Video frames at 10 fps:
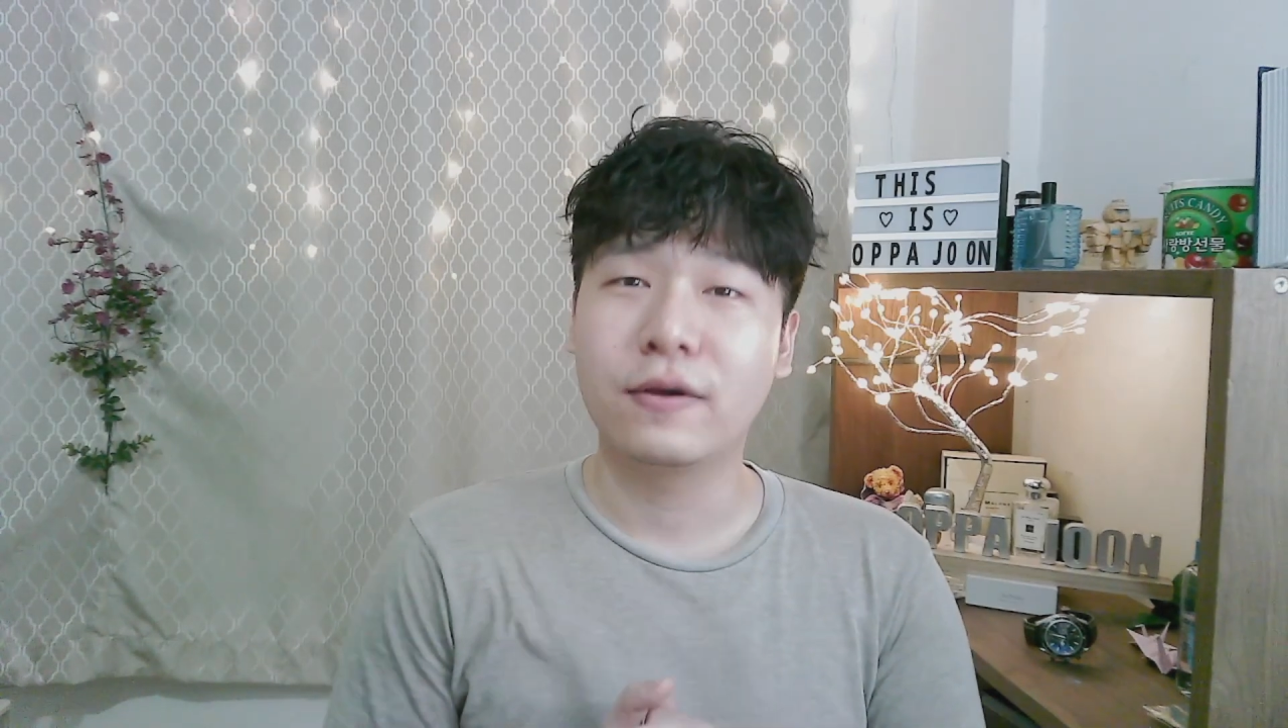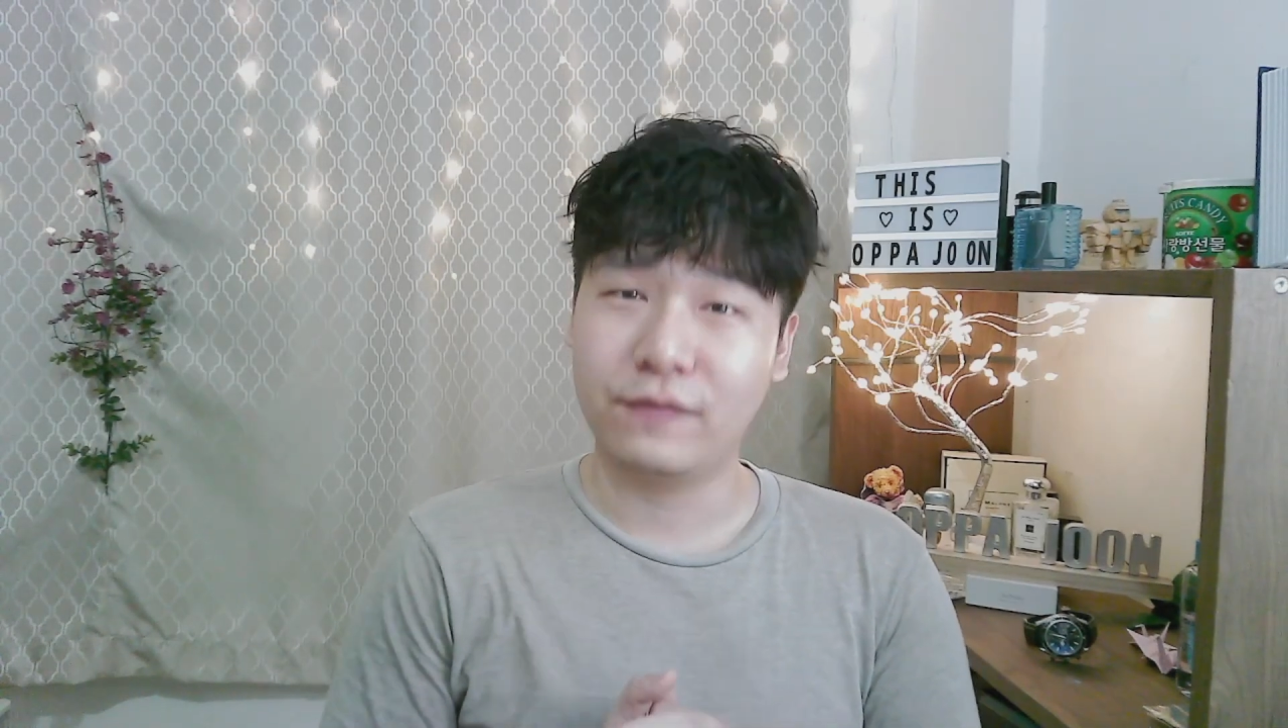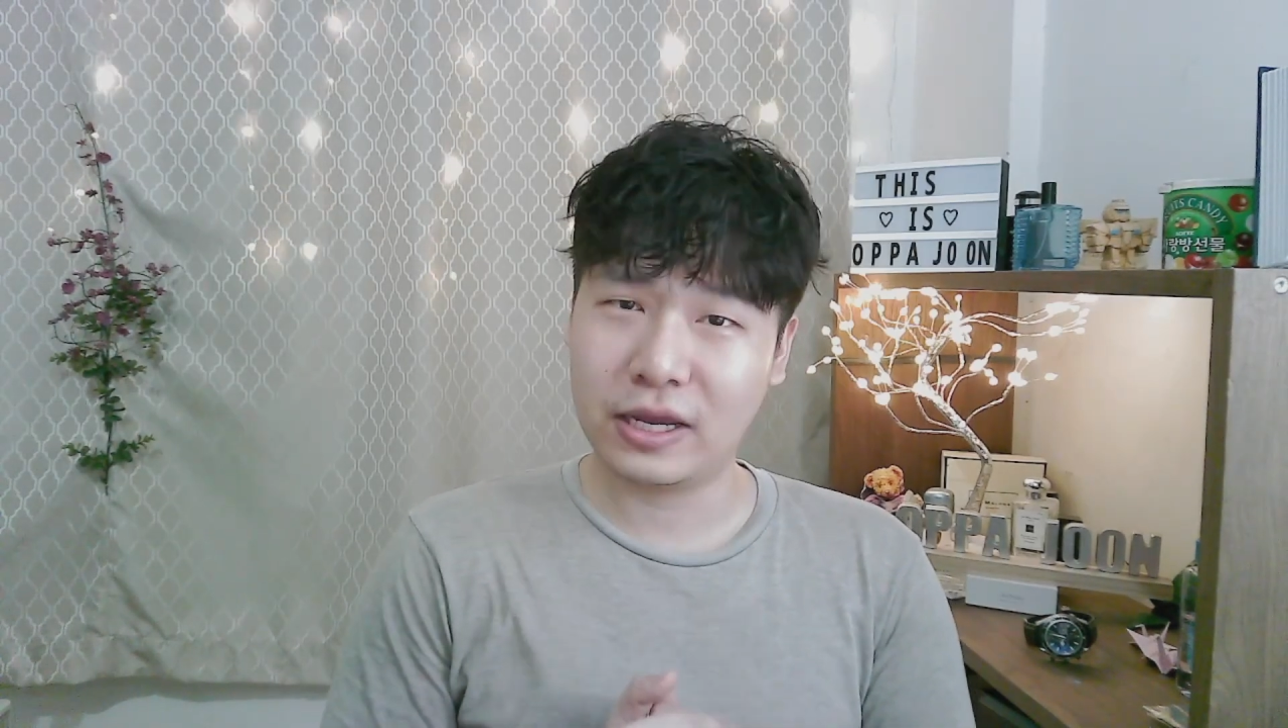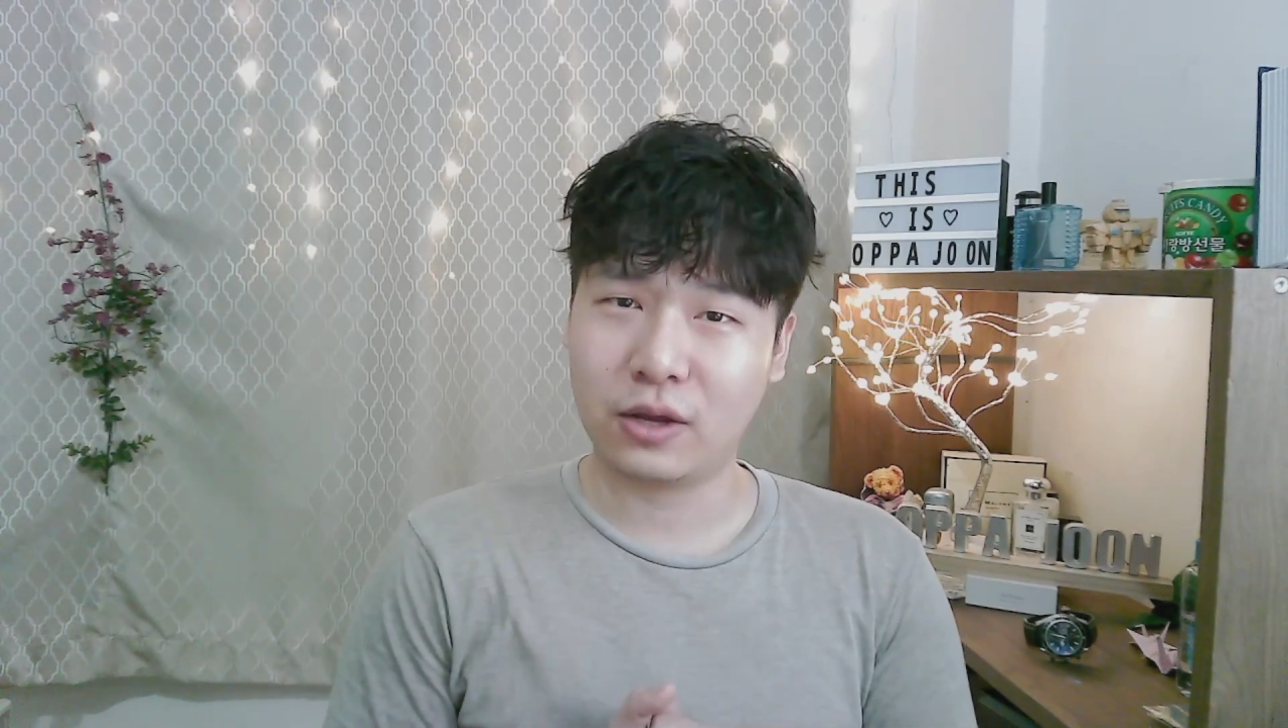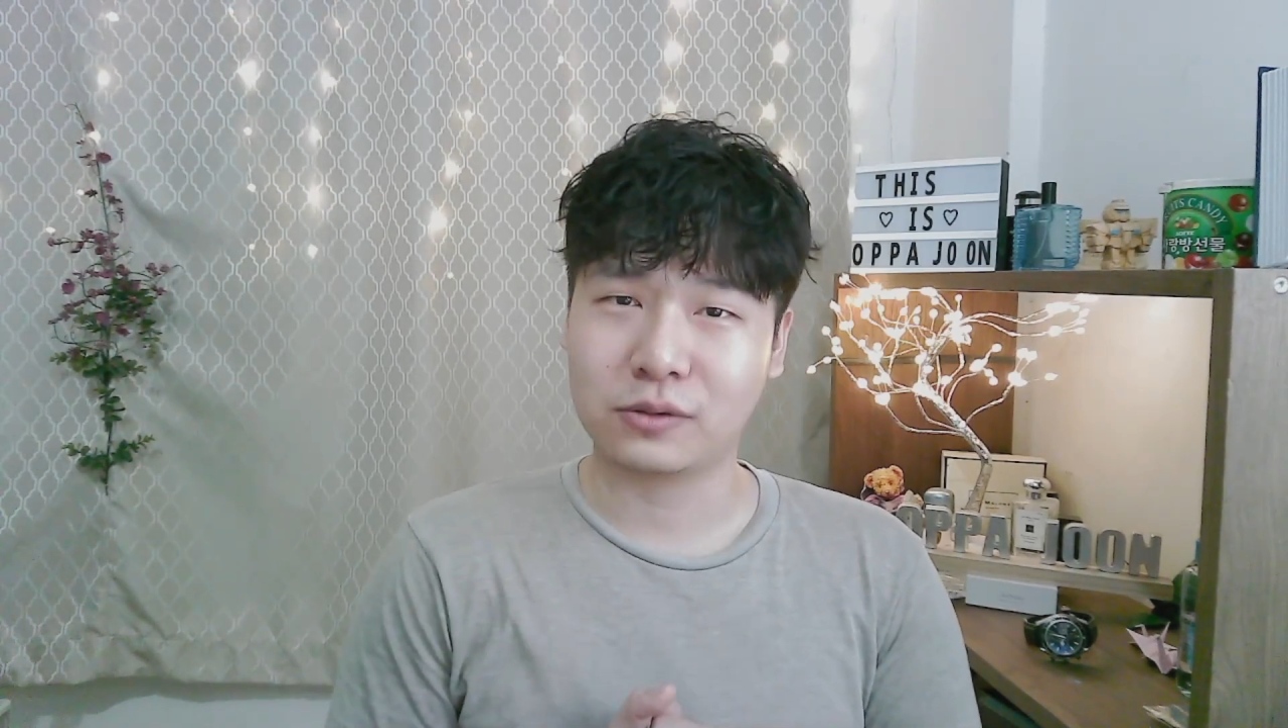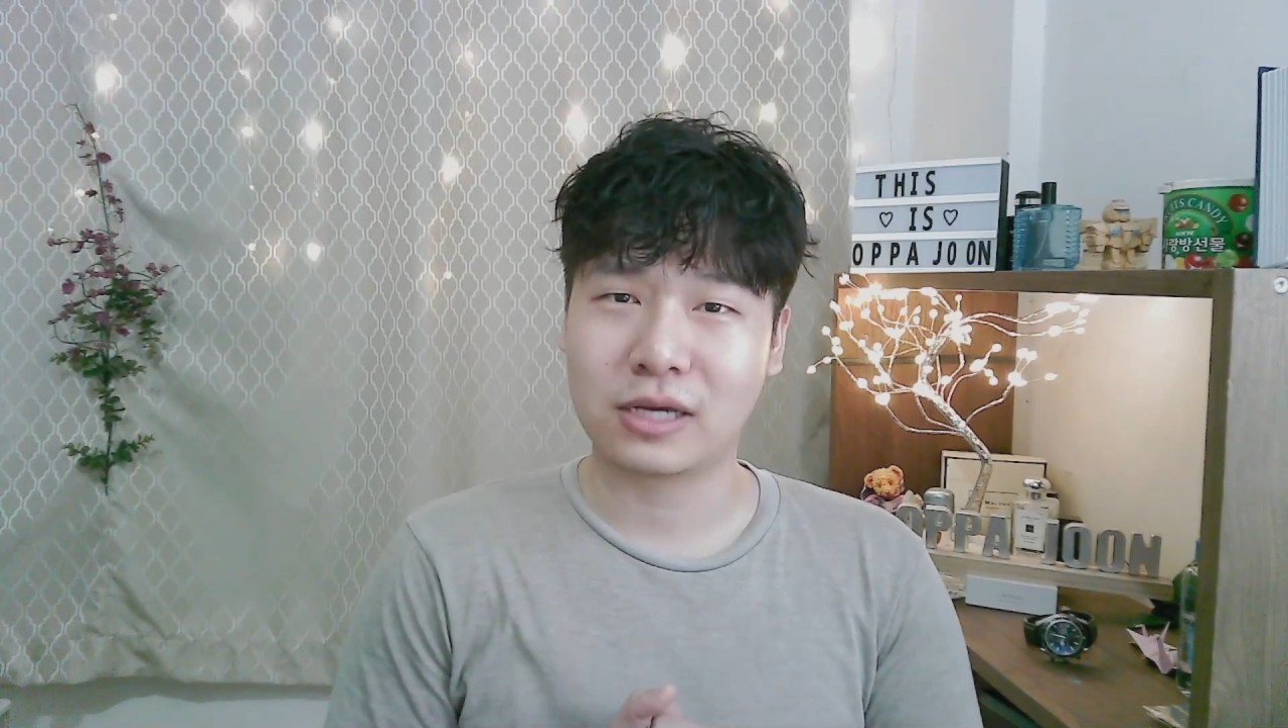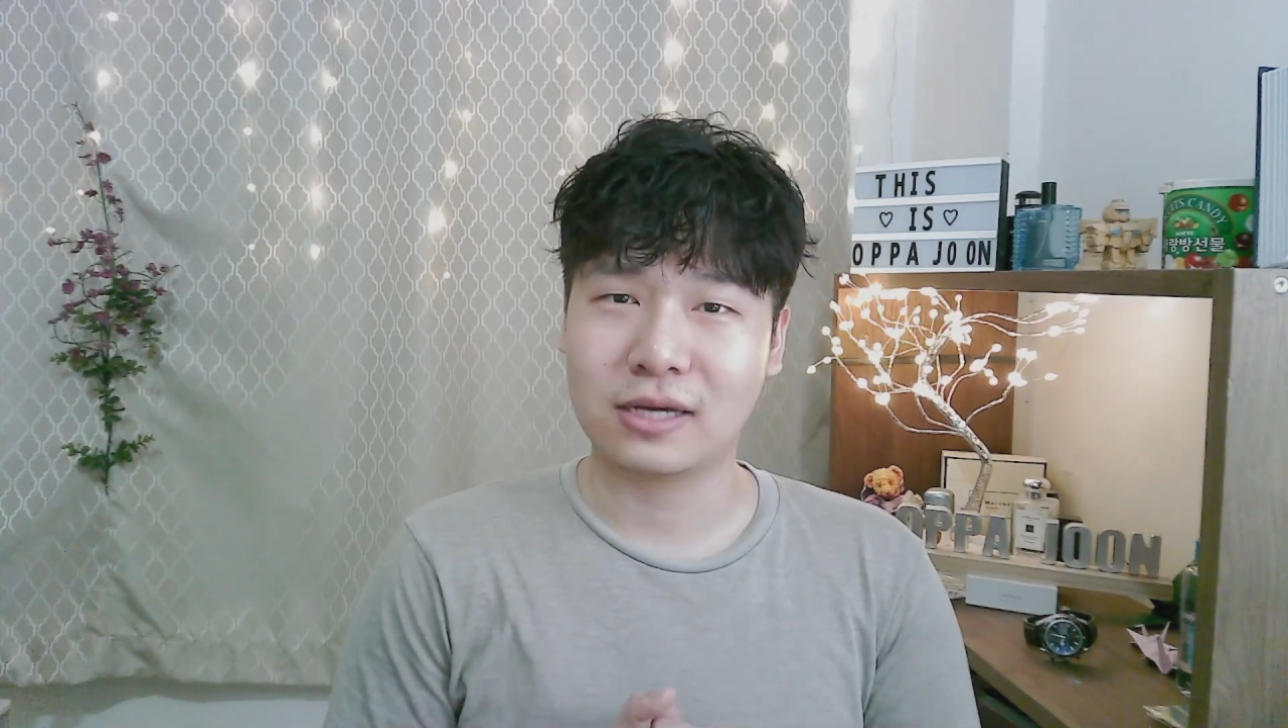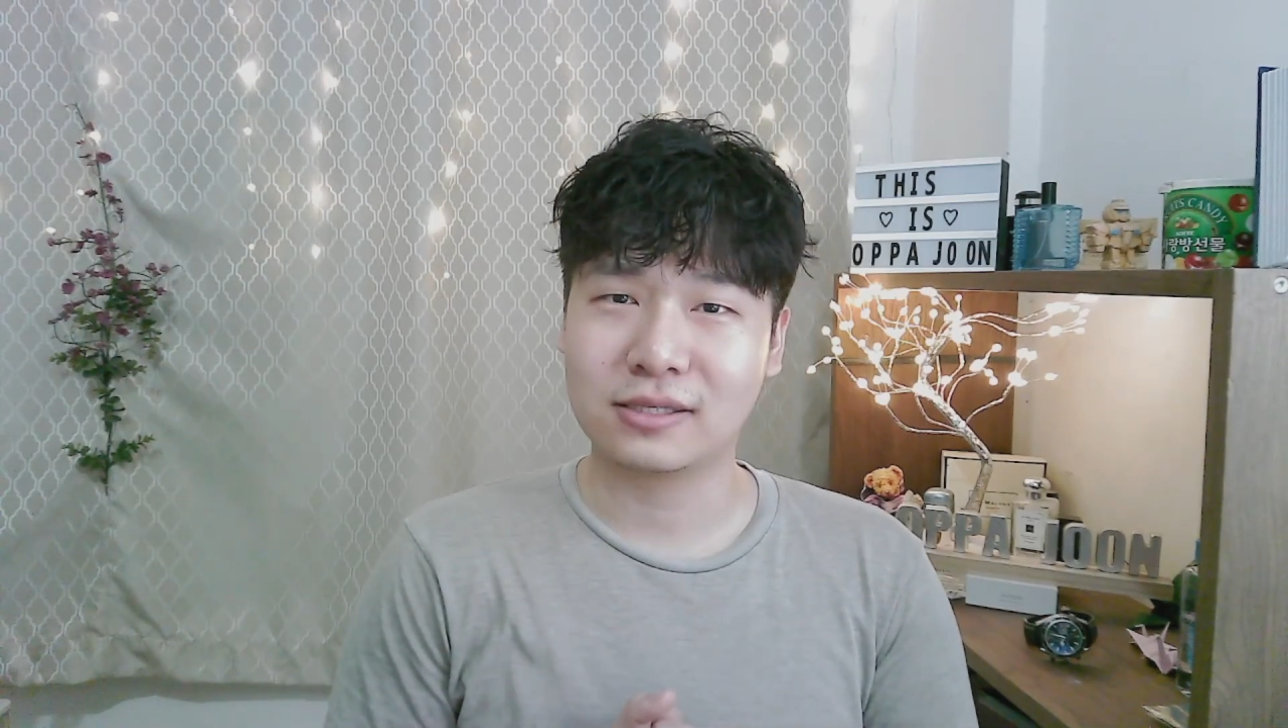videos, guys.